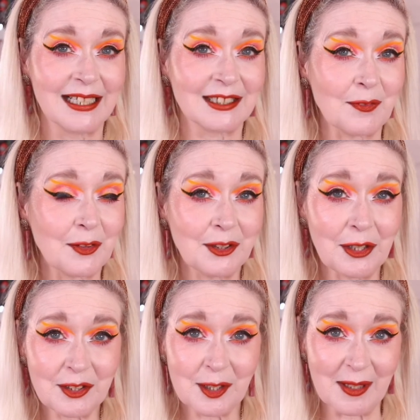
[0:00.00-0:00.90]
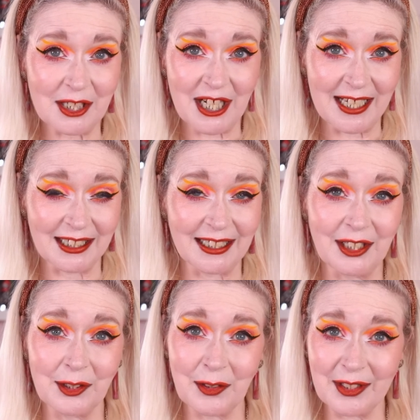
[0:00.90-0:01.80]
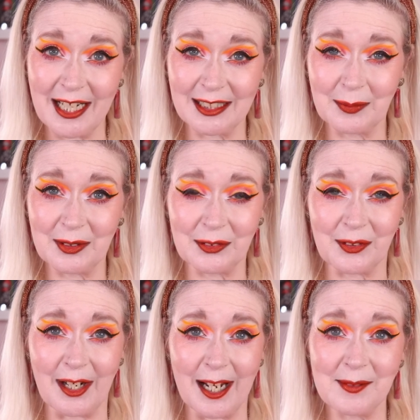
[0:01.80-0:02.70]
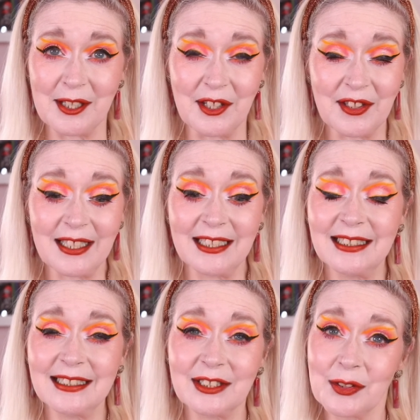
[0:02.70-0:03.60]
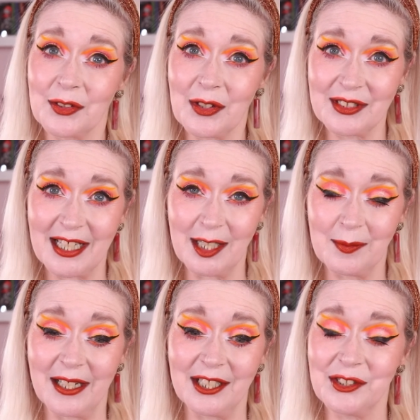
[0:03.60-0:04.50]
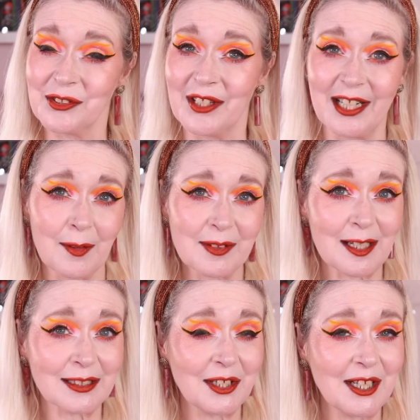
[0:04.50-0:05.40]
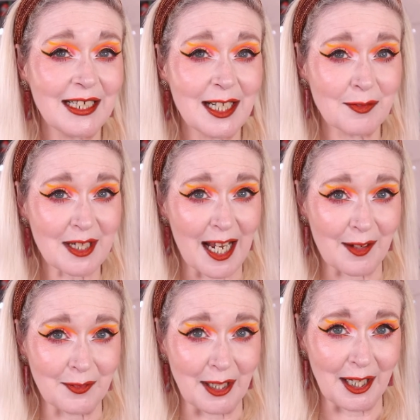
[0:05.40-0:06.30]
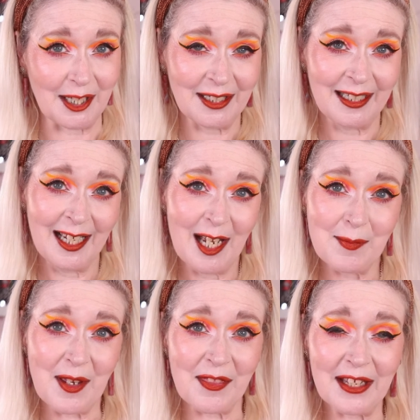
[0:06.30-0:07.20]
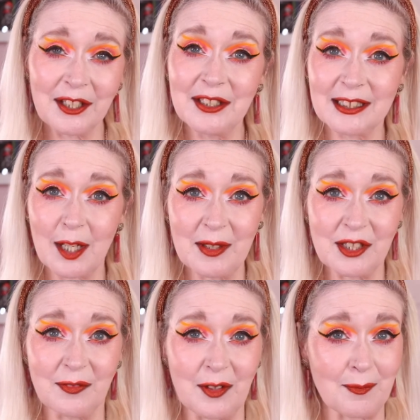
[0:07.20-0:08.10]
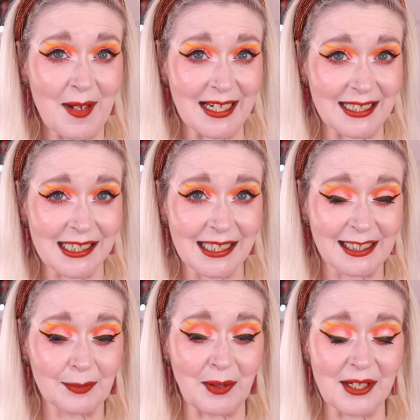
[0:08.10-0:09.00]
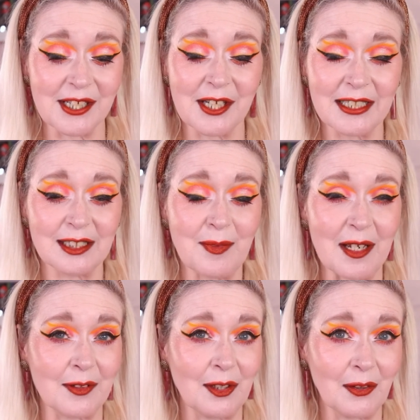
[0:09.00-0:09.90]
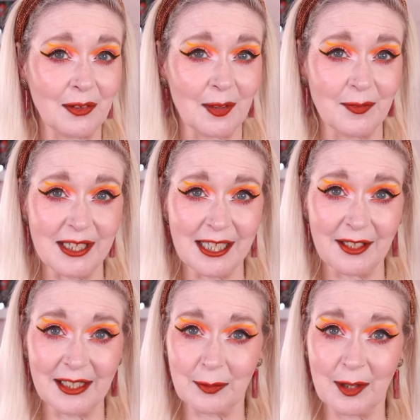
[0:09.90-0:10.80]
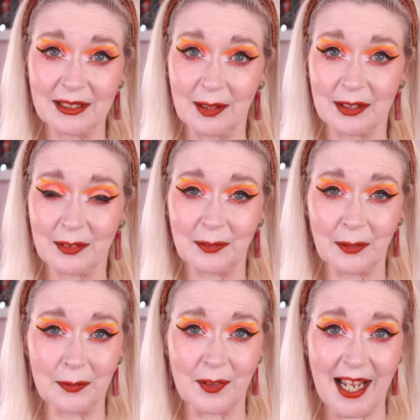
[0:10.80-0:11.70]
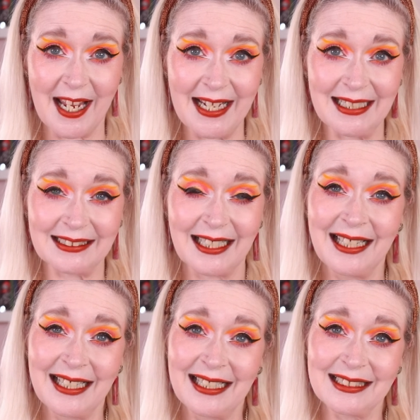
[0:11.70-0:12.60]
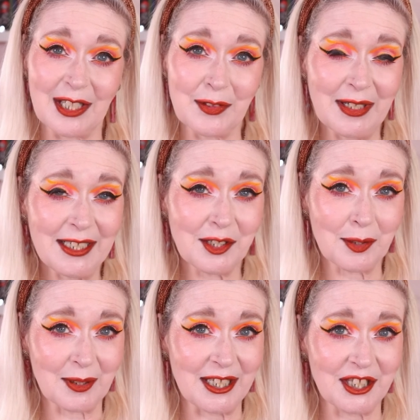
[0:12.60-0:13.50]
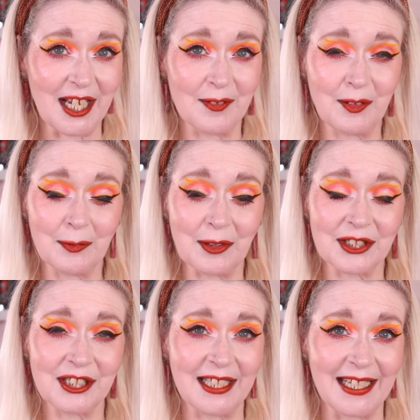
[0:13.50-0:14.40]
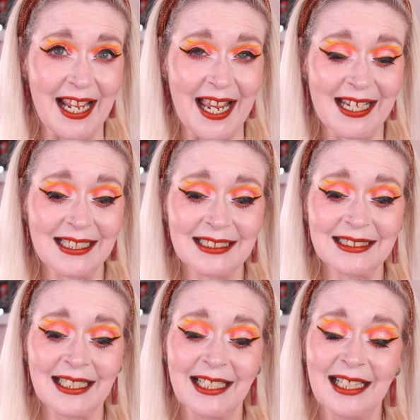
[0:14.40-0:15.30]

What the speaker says: So if you're new to my channel and you're not yet subscribed and you think this is the sort of content you might enjoy, I would absolutely love to have you. But thank you so much if you've made it to this point. I know it's a bit of a longer video, this one, because it was a full face. So I really do appreciate if you've watched to the end.